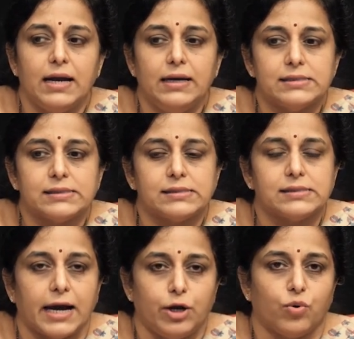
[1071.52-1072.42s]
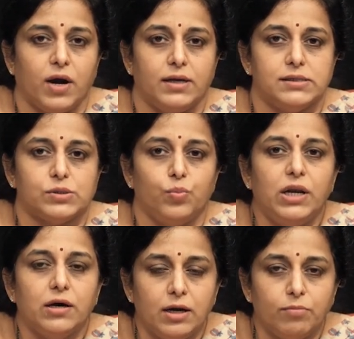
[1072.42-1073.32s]
It's cytokines.
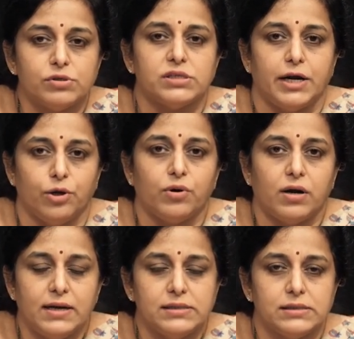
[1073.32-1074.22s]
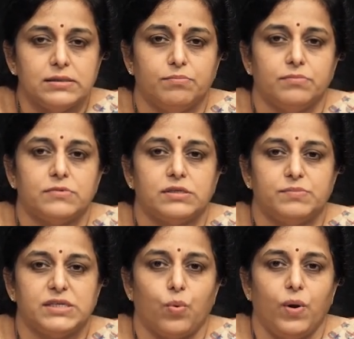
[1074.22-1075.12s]
We learn about cytokines in
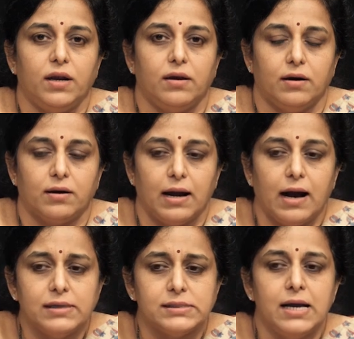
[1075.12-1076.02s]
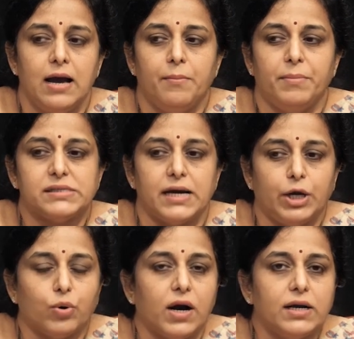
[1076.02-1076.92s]
subsequent class, but
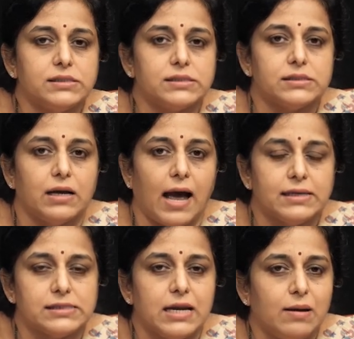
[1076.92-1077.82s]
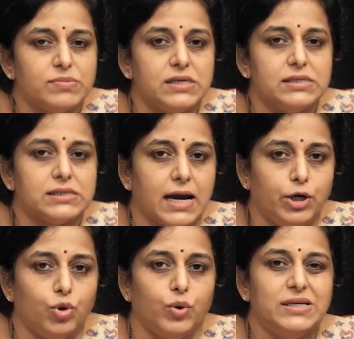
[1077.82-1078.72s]
cytokines, as the name says,
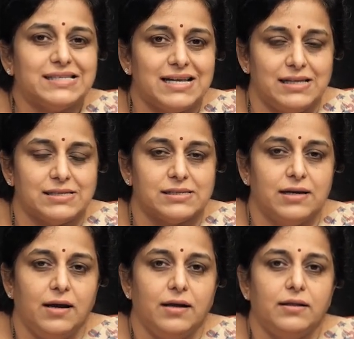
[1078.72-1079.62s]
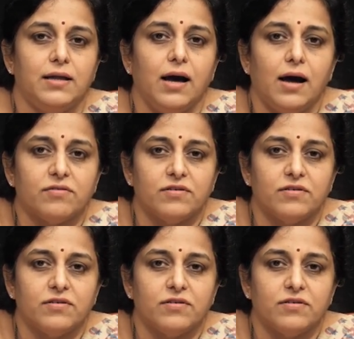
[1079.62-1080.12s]
cyto is cells. There are